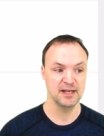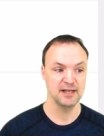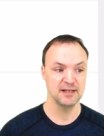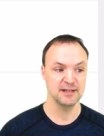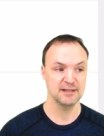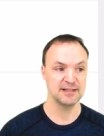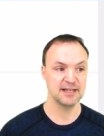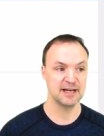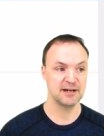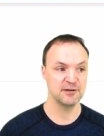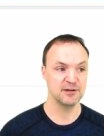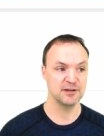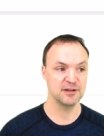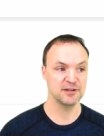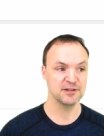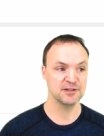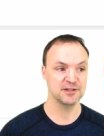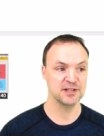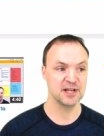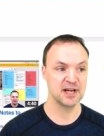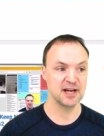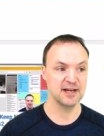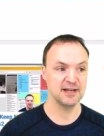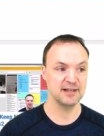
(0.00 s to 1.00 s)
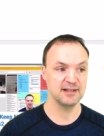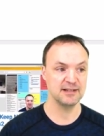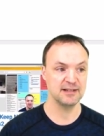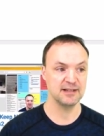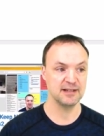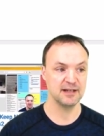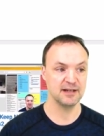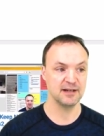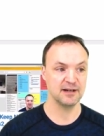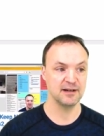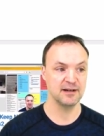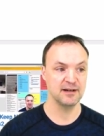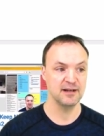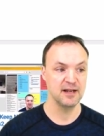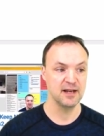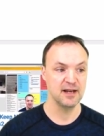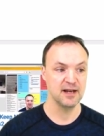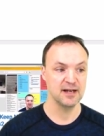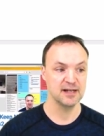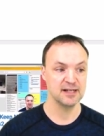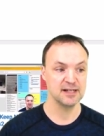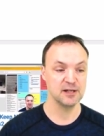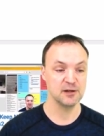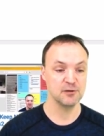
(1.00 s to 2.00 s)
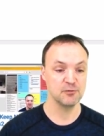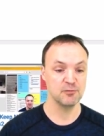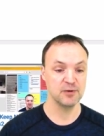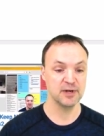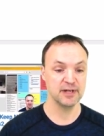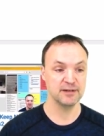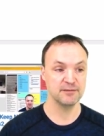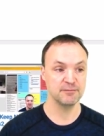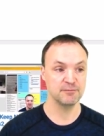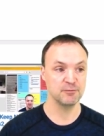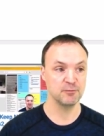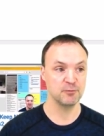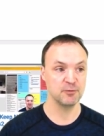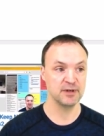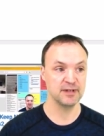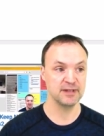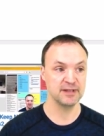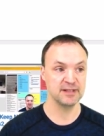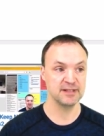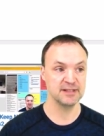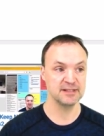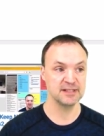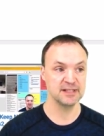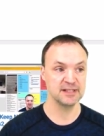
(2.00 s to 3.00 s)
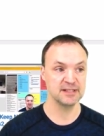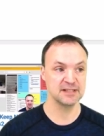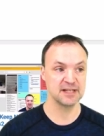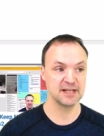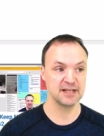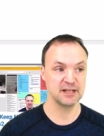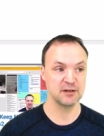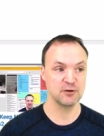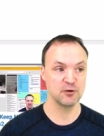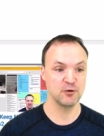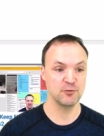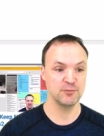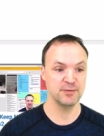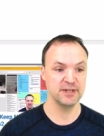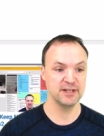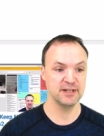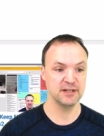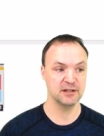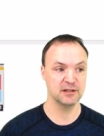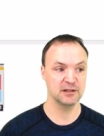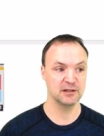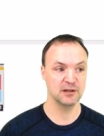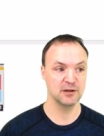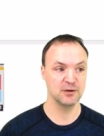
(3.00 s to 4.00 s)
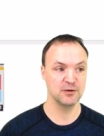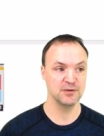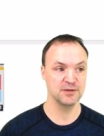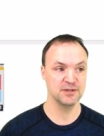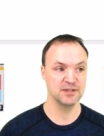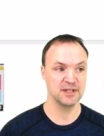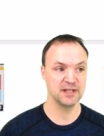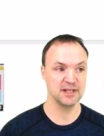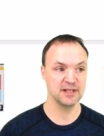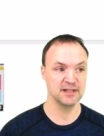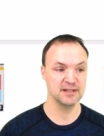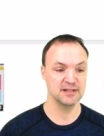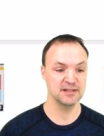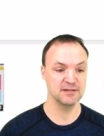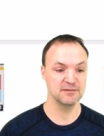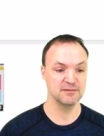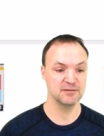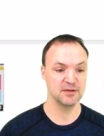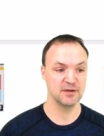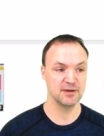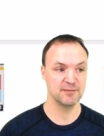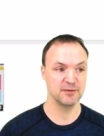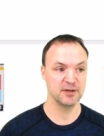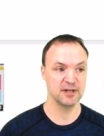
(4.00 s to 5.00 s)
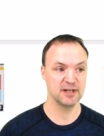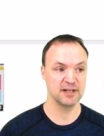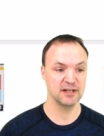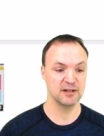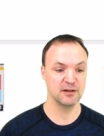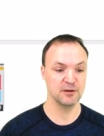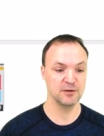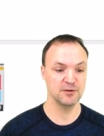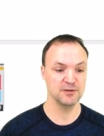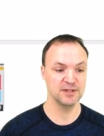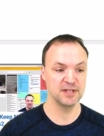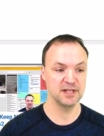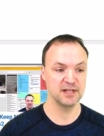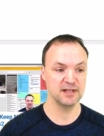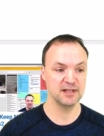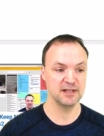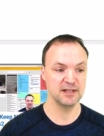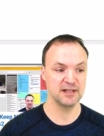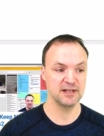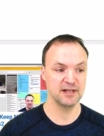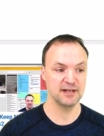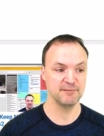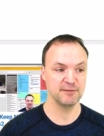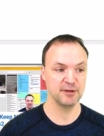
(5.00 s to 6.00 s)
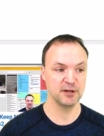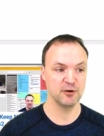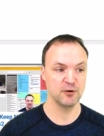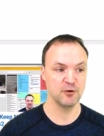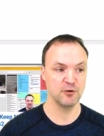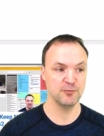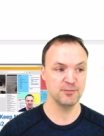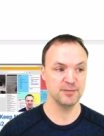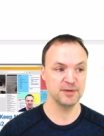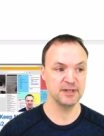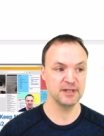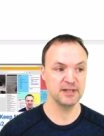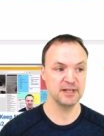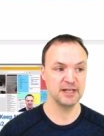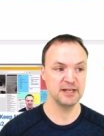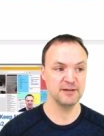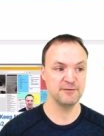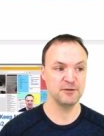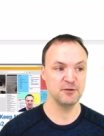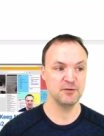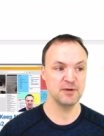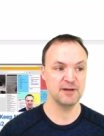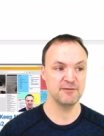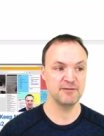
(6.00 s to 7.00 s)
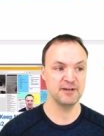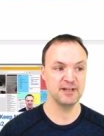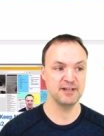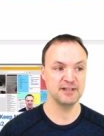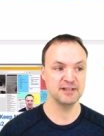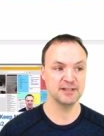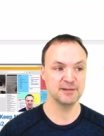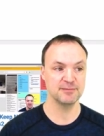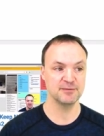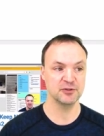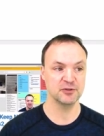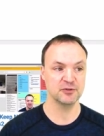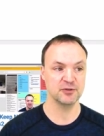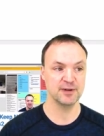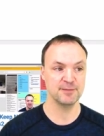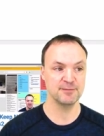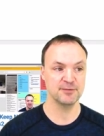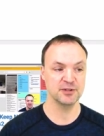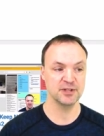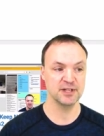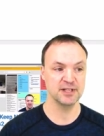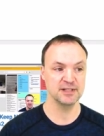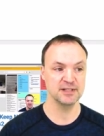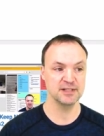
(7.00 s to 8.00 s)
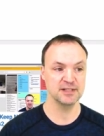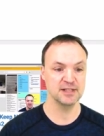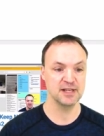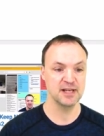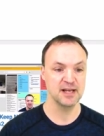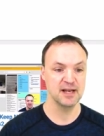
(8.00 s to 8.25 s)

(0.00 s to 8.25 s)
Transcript: Down on the side here, what this is, I can open and close this. So I'm going to close it, and then I'm going to open. If you have any subscriptions,